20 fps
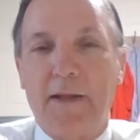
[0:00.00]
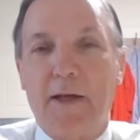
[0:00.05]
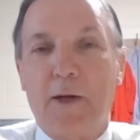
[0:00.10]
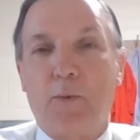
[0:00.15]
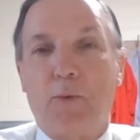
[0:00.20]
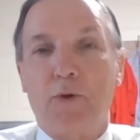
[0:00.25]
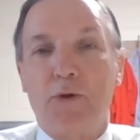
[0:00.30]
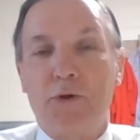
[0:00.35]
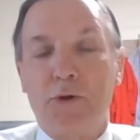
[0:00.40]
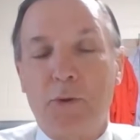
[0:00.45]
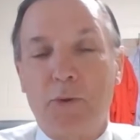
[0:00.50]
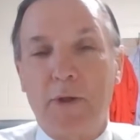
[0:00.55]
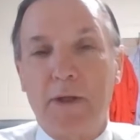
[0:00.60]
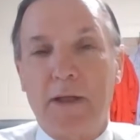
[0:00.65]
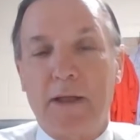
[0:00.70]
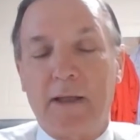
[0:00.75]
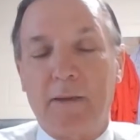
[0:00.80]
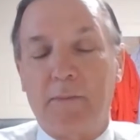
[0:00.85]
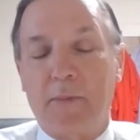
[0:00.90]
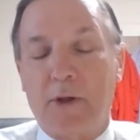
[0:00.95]
And they were
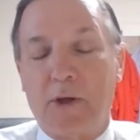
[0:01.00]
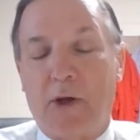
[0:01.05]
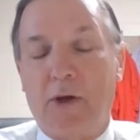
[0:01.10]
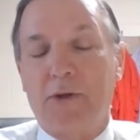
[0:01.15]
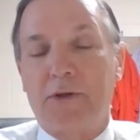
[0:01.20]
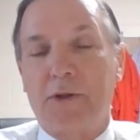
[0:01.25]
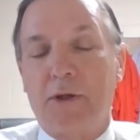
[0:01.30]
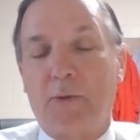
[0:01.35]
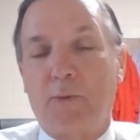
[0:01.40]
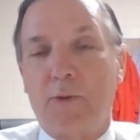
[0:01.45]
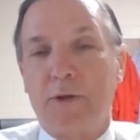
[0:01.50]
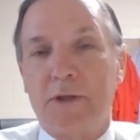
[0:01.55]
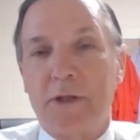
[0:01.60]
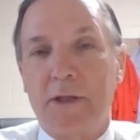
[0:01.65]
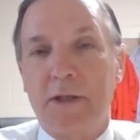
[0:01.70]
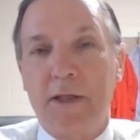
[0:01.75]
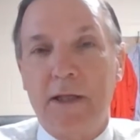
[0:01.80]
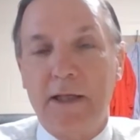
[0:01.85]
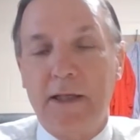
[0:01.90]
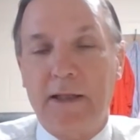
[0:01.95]
doing it because there
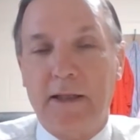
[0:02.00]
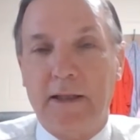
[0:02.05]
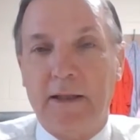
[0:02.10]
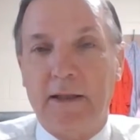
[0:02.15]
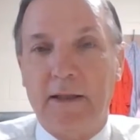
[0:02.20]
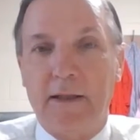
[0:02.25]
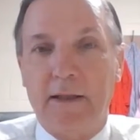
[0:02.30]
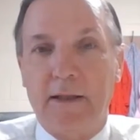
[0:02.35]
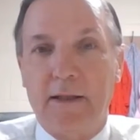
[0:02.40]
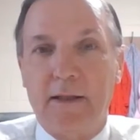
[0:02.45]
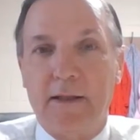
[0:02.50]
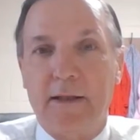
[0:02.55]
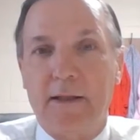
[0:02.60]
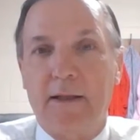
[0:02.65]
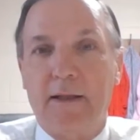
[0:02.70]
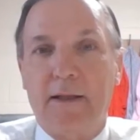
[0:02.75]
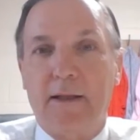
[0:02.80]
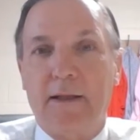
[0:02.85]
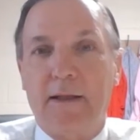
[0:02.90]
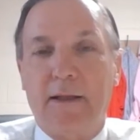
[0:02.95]
was a need.
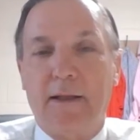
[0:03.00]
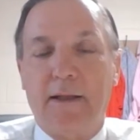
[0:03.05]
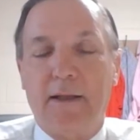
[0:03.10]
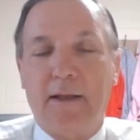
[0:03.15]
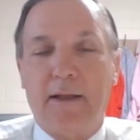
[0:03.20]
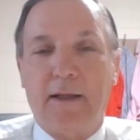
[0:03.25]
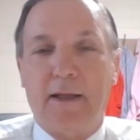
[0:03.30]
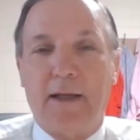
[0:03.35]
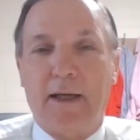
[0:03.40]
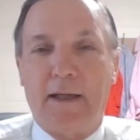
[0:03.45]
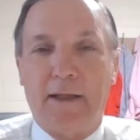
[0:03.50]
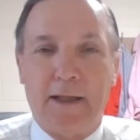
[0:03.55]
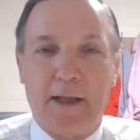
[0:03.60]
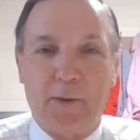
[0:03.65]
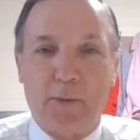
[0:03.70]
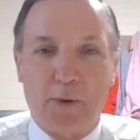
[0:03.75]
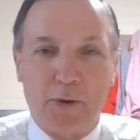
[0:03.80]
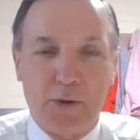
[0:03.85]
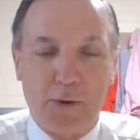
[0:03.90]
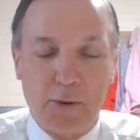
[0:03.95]
And
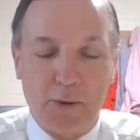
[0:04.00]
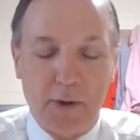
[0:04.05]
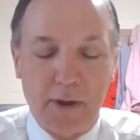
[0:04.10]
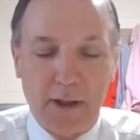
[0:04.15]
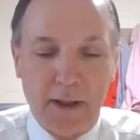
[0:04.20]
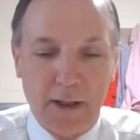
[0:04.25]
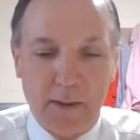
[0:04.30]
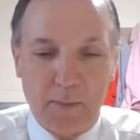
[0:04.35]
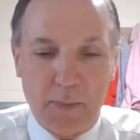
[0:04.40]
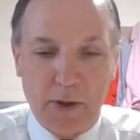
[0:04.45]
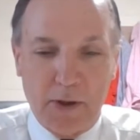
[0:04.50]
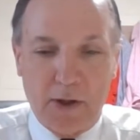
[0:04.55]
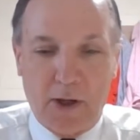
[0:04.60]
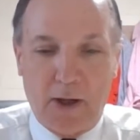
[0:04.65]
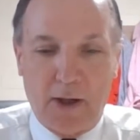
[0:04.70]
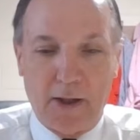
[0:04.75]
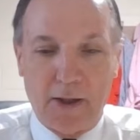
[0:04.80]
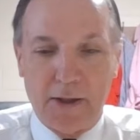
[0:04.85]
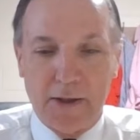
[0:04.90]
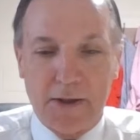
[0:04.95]
they were doing it
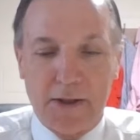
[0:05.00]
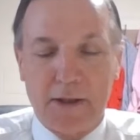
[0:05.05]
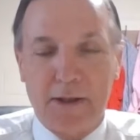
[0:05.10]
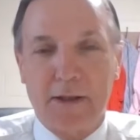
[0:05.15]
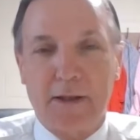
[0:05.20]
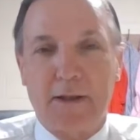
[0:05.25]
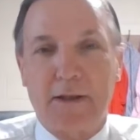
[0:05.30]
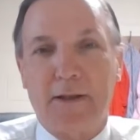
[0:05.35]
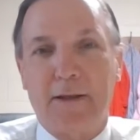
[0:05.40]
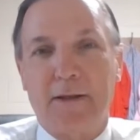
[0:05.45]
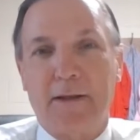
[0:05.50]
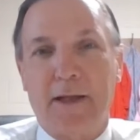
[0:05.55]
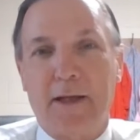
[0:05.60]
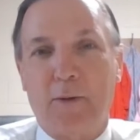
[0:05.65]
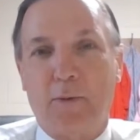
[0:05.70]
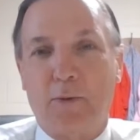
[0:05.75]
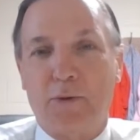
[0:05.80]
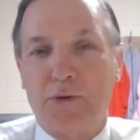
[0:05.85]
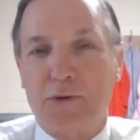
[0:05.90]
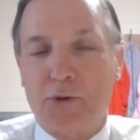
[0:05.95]
because
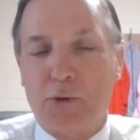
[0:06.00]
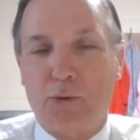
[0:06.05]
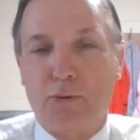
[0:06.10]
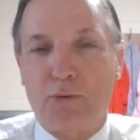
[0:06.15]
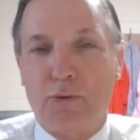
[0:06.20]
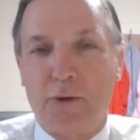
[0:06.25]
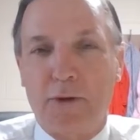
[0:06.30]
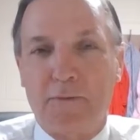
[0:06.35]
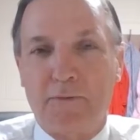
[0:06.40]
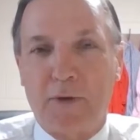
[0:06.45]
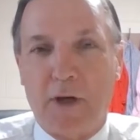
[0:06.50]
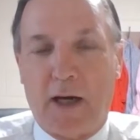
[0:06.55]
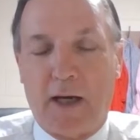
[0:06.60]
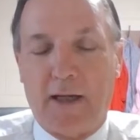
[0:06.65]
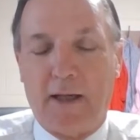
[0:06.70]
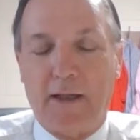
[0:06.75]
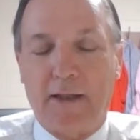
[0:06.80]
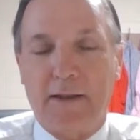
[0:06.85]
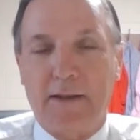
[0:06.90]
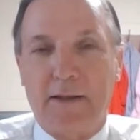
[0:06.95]
they were children of God
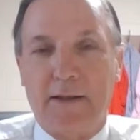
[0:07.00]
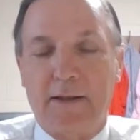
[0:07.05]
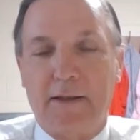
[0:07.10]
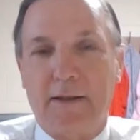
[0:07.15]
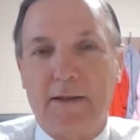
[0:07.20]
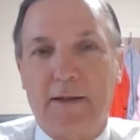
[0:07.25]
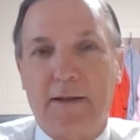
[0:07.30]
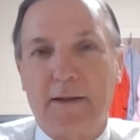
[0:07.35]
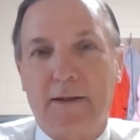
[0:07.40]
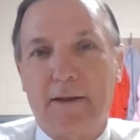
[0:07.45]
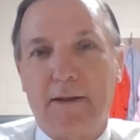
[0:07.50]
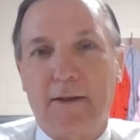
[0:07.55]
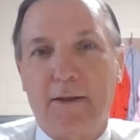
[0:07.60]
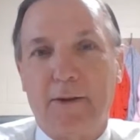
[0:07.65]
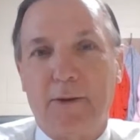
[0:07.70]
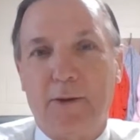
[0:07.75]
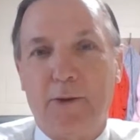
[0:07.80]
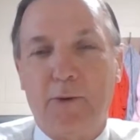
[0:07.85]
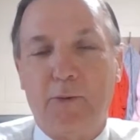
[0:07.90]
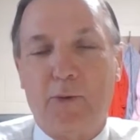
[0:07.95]

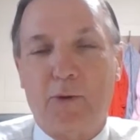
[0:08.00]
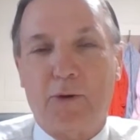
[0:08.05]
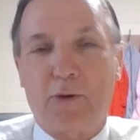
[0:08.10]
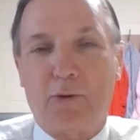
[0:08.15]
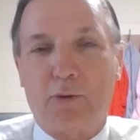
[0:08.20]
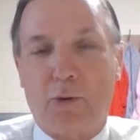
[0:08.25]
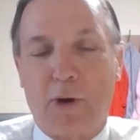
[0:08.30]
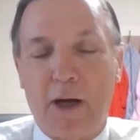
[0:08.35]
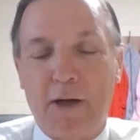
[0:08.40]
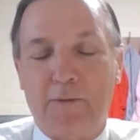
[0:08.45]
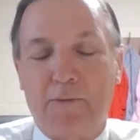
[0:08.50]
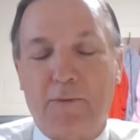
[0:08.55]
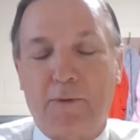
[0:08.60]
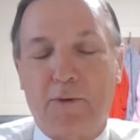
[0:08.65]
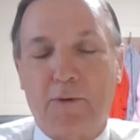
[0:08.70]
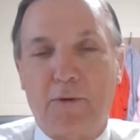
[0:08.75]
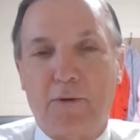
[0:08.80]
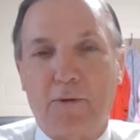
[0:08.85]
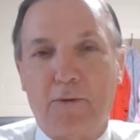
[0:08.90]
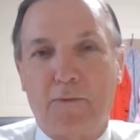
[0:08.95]
who were
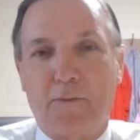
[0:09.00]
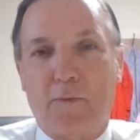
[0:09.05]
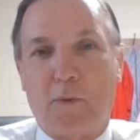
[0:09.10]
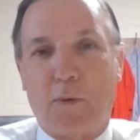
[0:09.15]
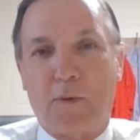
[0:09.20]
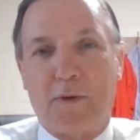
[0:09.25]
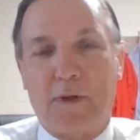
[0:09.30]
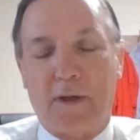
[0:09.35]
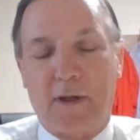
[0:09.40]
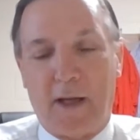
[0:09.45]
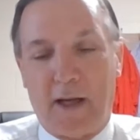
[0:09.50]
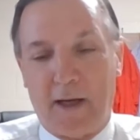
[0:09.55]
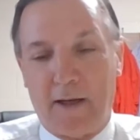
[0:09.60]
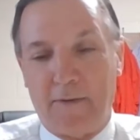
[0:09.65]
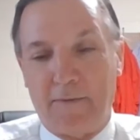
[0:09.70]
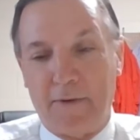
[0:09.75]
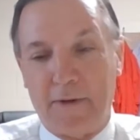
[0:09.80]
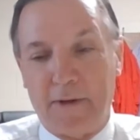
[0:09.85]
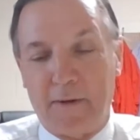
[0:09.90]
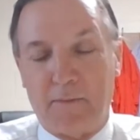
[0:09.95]
grateful for the
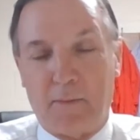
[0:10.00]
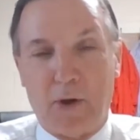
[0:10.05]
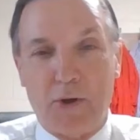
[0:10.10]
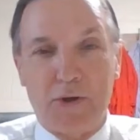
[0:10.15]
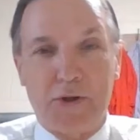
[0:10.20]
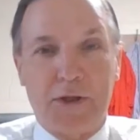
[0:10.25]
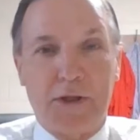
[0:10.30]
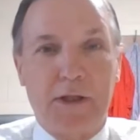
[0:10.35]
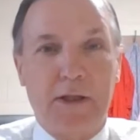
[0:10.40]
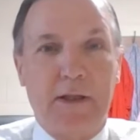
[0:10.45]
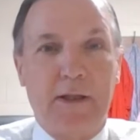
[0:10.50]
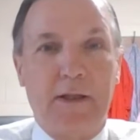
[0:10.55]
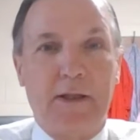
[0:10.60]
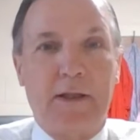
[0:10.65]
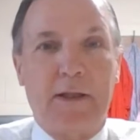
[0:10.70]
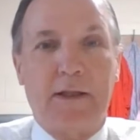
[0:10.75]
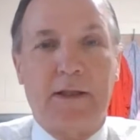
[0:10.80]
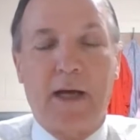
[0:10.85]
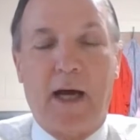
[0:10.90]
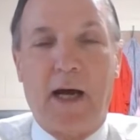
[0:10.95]
love and the mercy
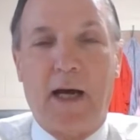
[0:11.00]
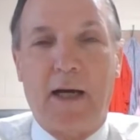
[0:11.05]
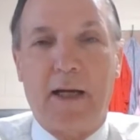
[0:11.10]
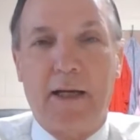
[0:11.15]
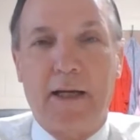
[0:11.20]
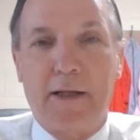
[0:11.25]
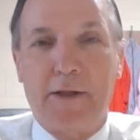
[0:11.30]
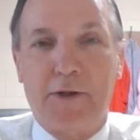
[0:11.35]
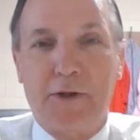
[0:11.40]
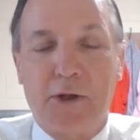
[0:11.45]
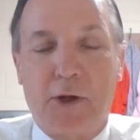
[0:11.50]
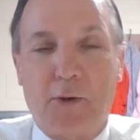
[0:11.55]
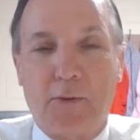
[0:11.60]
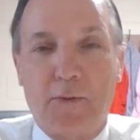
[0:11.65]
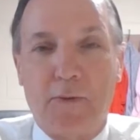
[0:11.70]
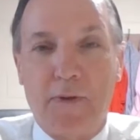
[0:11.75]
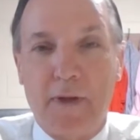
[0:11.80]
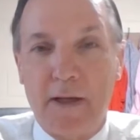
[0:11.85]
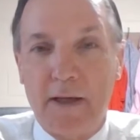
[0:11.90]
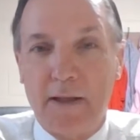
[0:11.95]
that God had
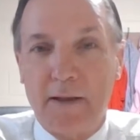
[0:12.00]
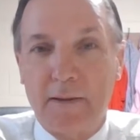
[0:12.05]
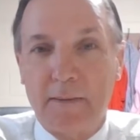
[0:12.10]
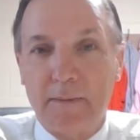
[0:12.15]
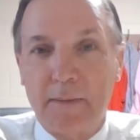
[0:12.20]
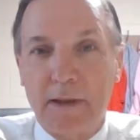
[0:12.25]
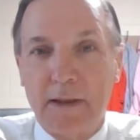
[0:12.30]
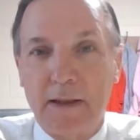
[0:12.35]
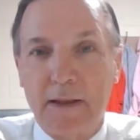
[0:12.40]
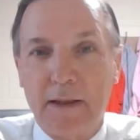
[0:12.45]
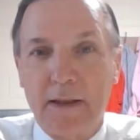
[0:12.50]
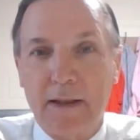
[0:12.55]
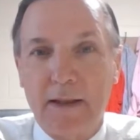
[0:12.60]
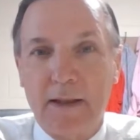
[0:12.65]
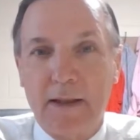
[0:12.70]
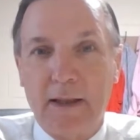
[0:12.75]
shown them.